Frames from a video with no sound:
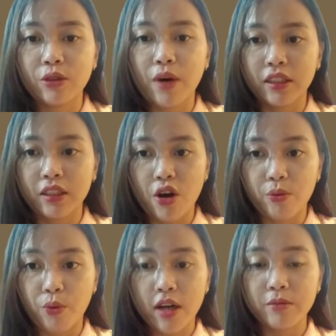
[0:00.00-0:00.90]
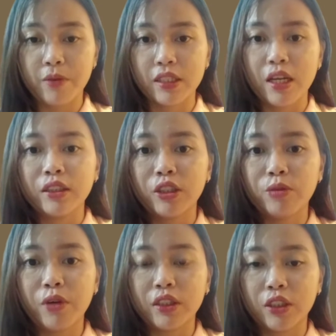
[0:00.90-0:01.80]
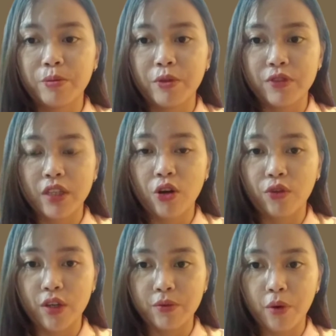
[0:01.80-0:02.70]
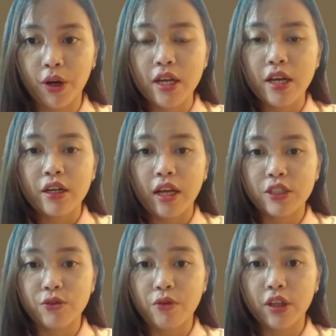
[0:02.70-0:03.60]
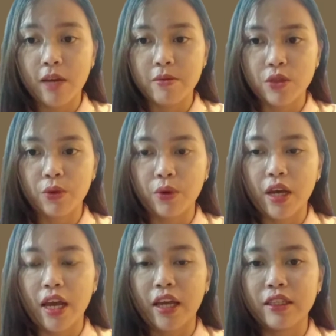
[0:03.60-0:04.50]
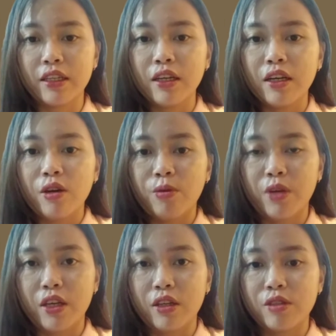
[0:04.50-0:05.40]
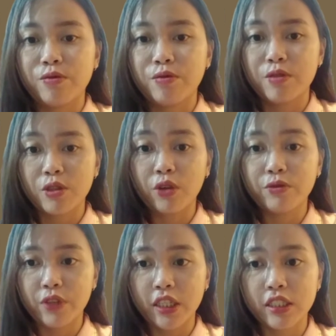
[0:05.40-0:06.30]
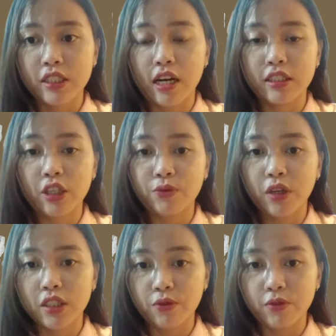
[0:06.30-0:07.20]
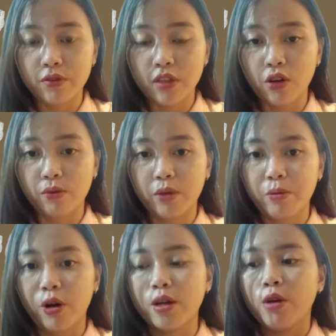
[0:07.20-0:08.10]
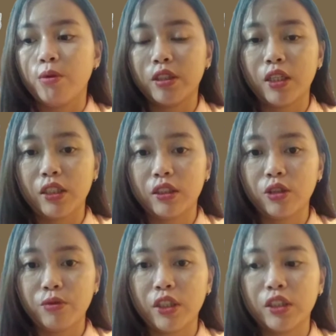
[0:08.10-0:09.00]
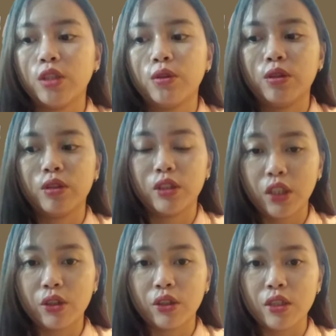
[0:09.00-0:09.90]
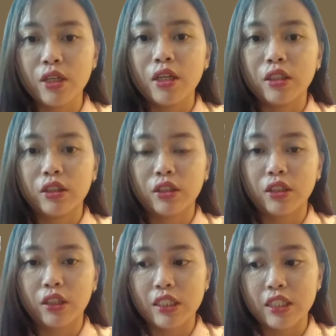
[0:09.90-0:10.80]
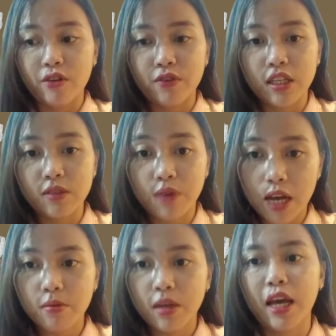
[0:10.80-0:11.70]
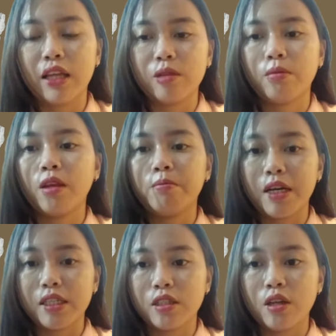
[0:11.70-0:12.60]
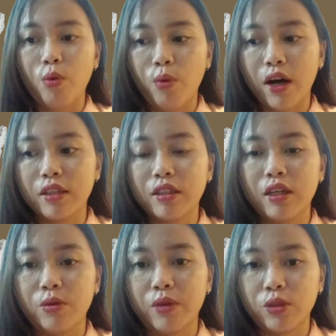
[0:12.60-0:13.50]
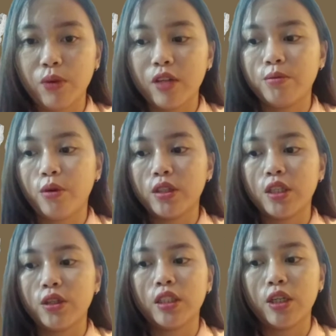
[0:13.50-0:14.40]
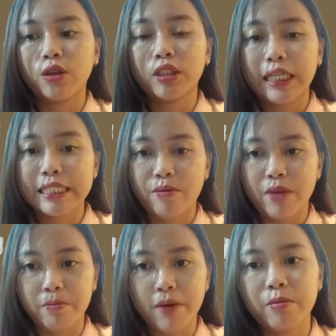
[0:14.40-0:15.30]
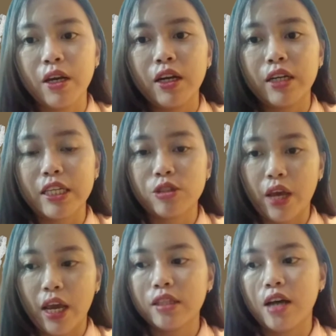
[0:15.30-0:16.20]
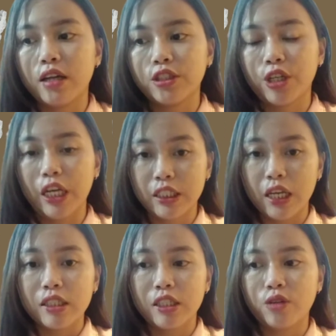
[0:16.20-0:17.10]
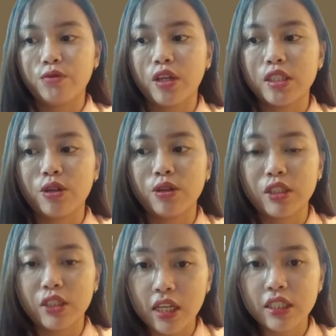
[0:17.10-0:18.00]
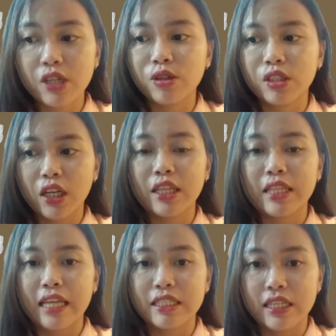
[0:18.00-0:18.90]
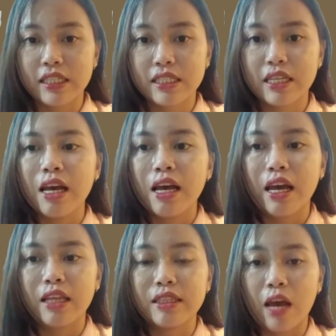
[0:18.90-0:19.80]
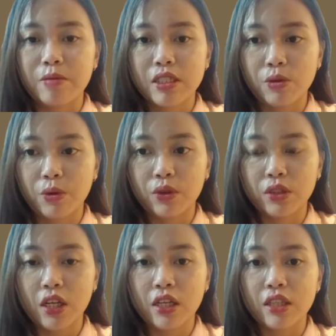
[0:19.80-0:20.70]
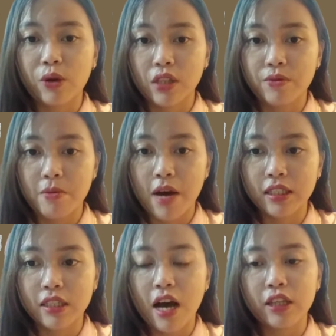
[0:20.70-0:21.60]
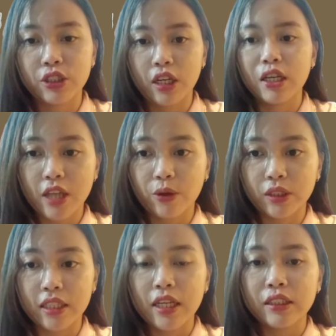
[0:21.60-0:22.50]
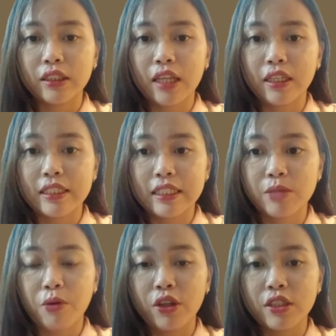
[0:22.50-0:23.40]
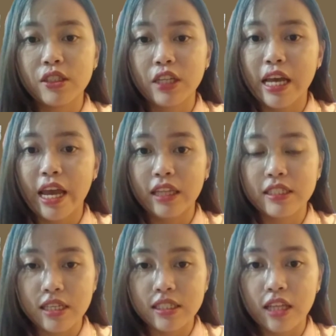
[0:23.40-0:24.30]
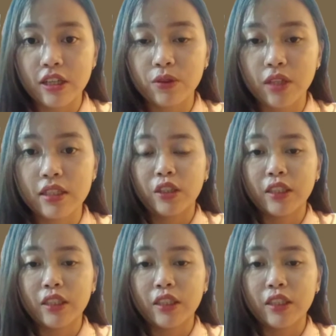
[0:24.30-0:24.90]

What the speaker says: quantity of 1 plus 0.015 over 4 raised to 4 times 2. And we solve first the 0.015 over 4, which is 0.00375, and plus 1 equals 1.00375 raised to 8. The answer is 0.030396, and times to 3,500. The answer is 3,606.386, and rounded